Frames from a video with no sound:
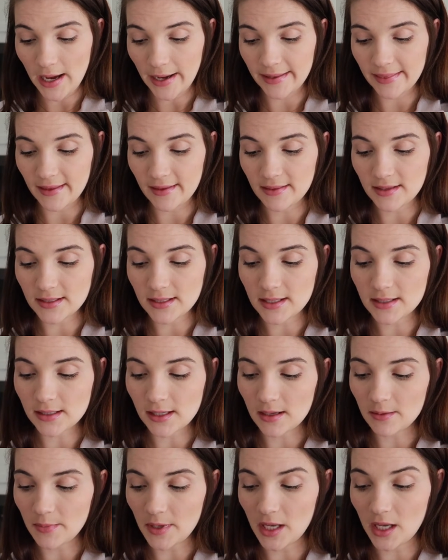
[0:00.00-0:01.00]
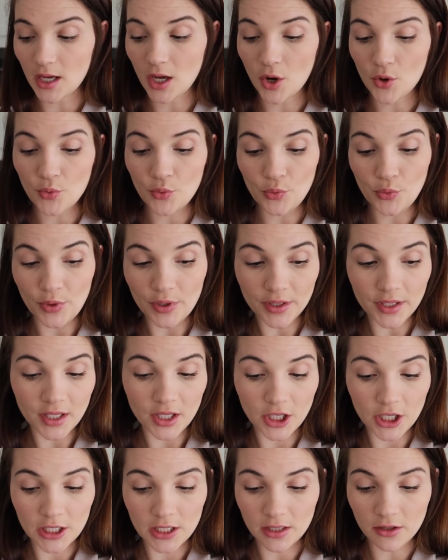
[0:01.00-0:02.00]
I think this is gonna be really
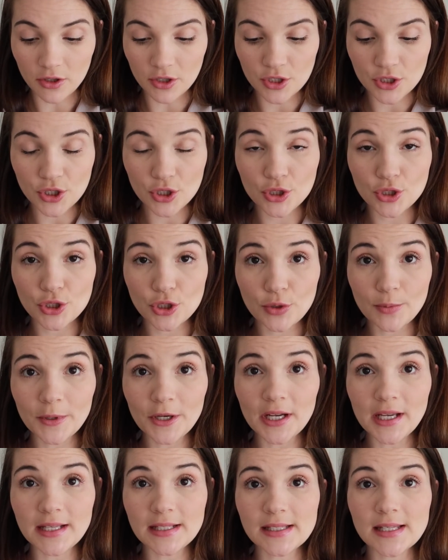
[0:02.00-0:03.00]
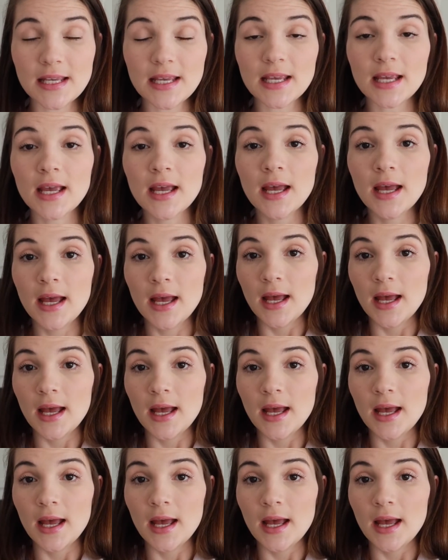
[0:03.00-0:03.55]
good. It looks super easy.